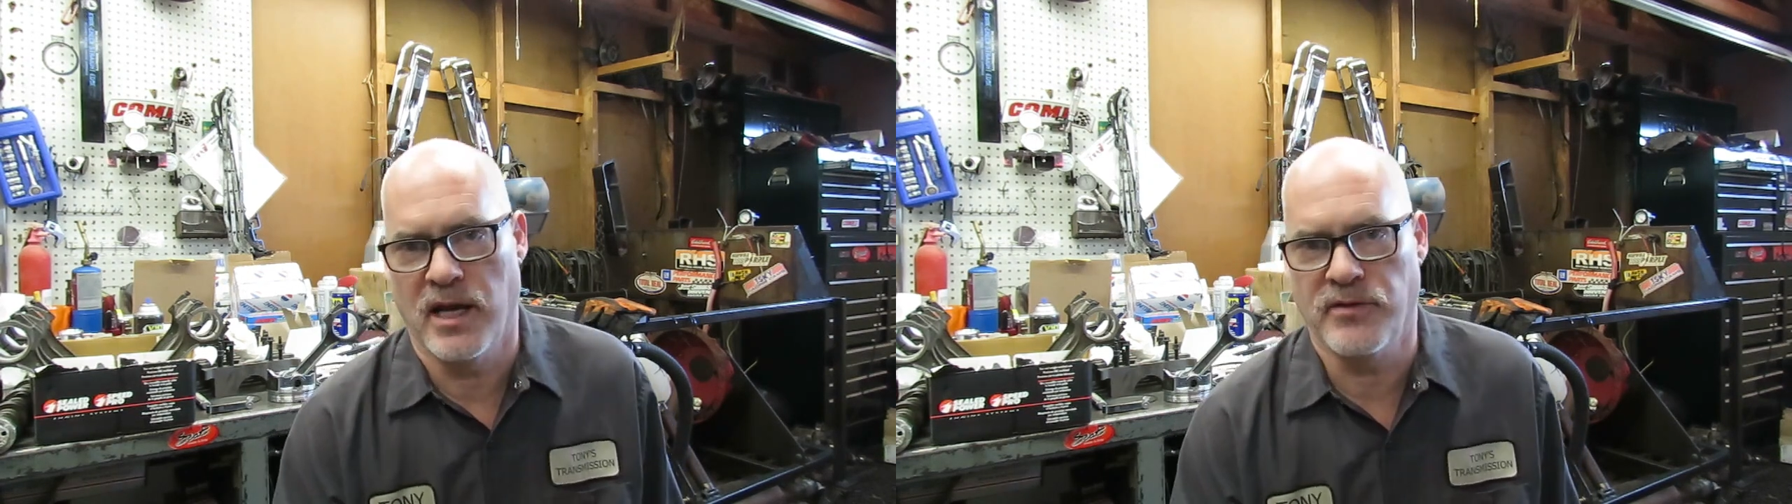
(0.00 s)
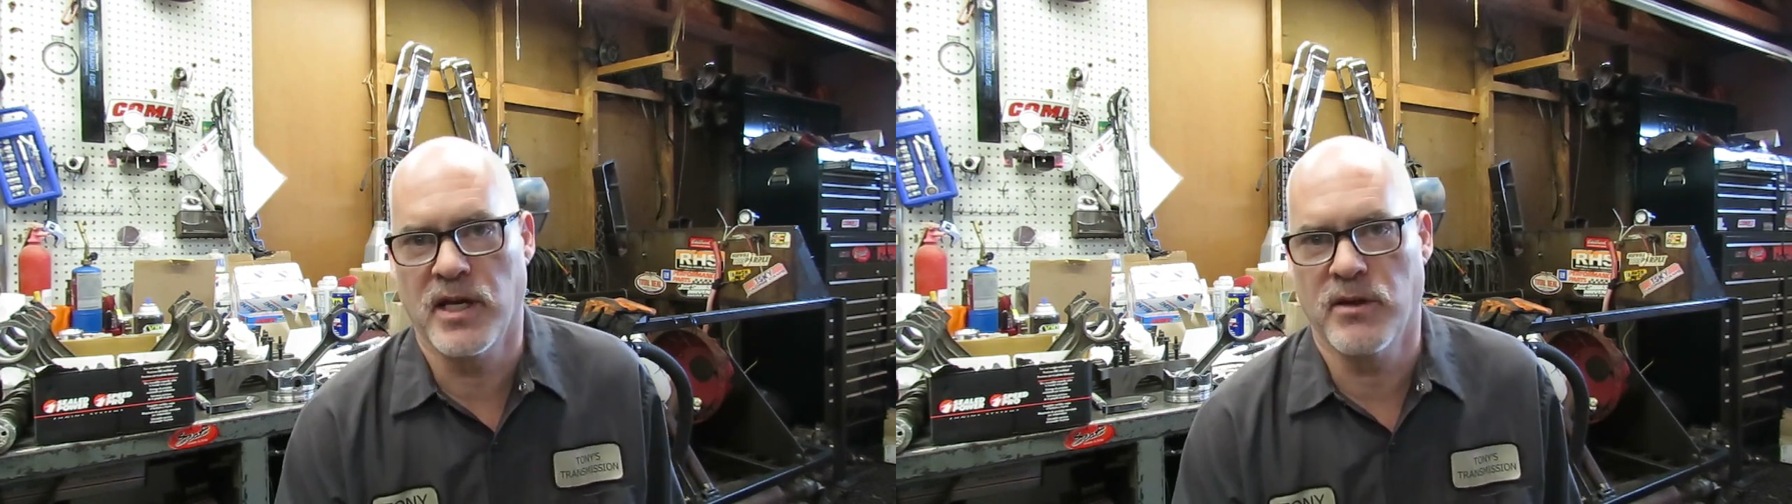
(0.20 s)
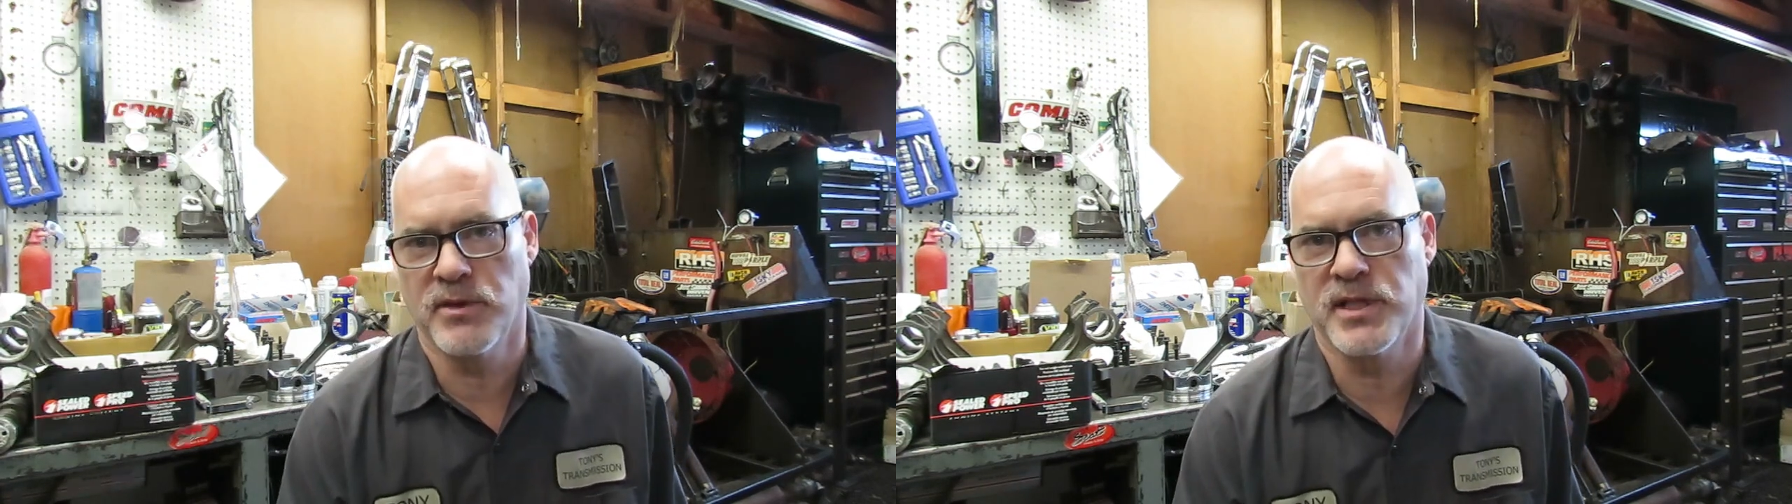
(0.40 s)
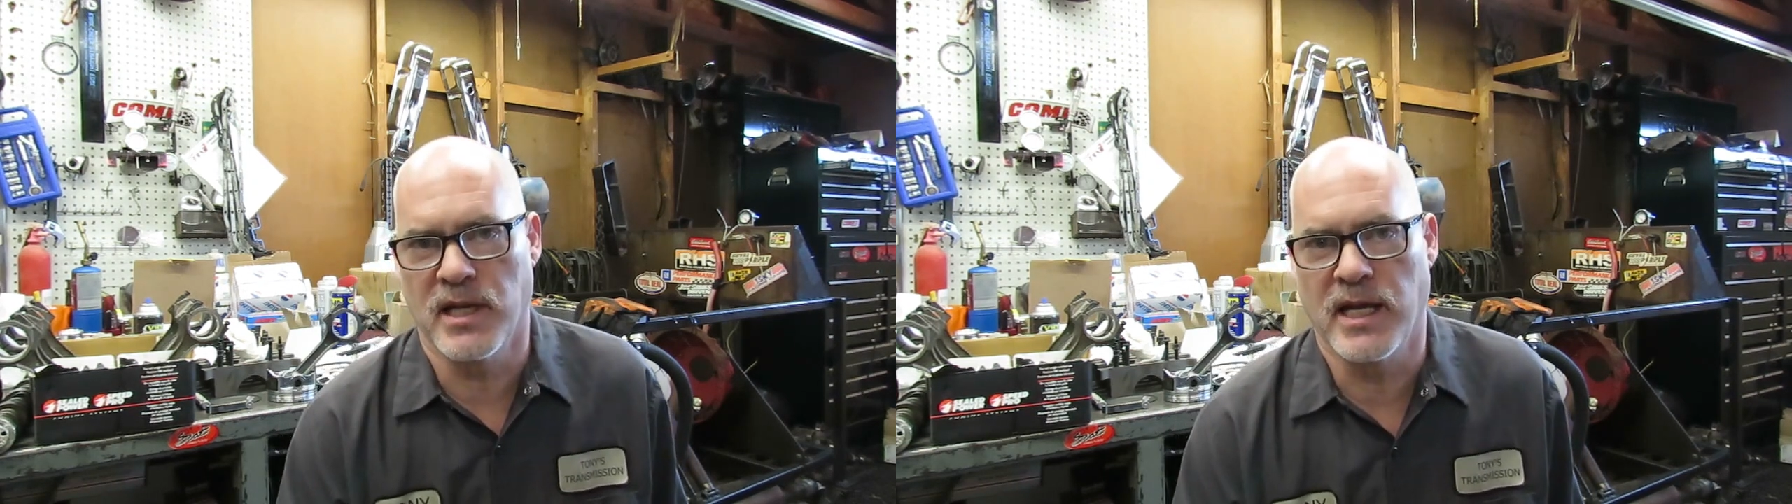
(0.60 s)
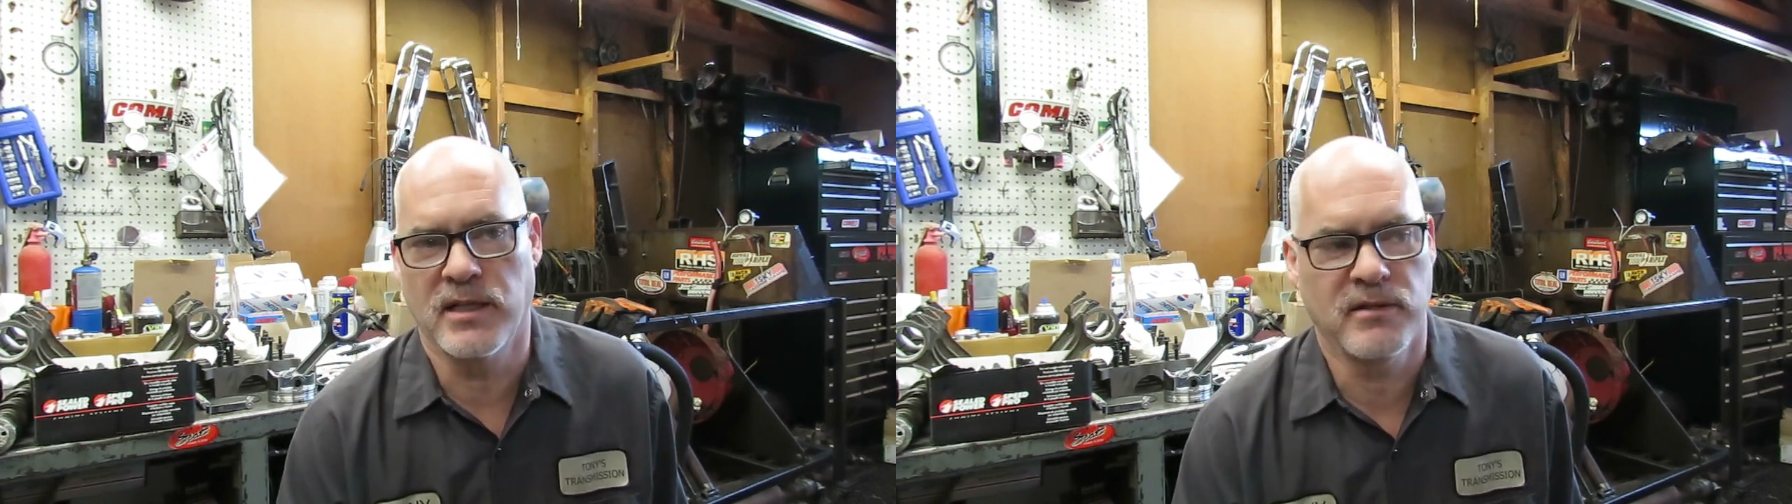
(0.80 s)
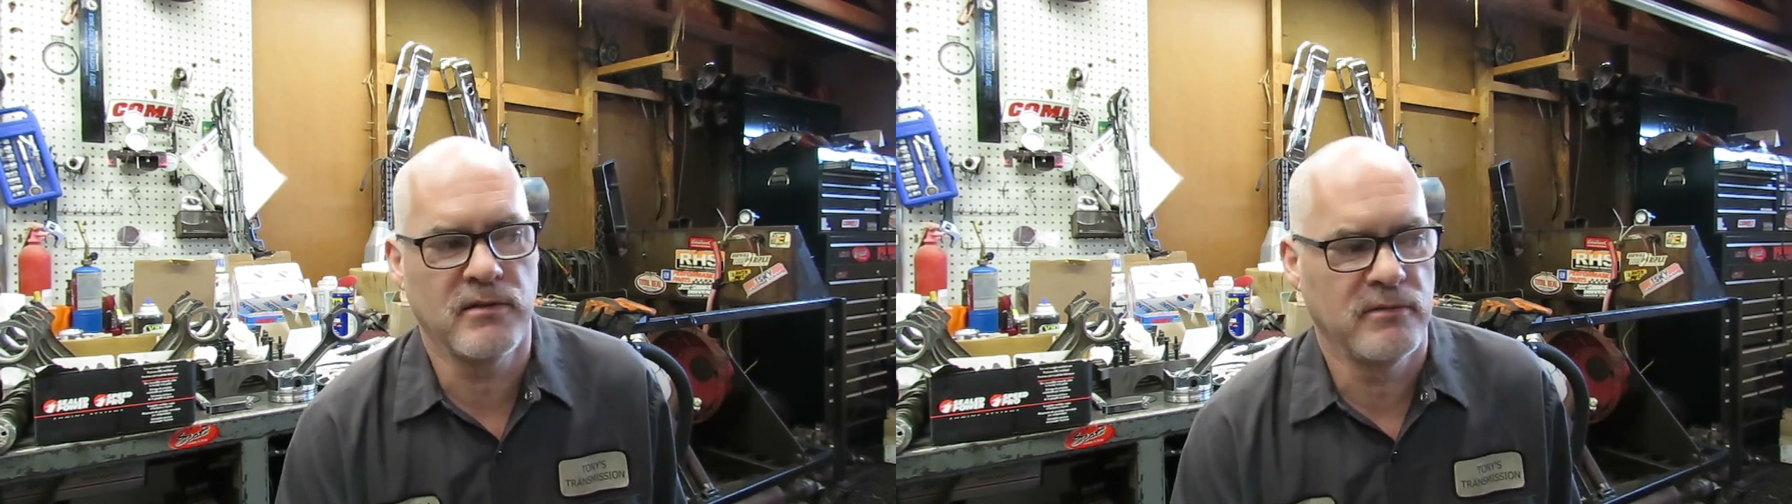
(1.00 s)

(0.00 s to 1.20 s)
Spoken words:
I think it was like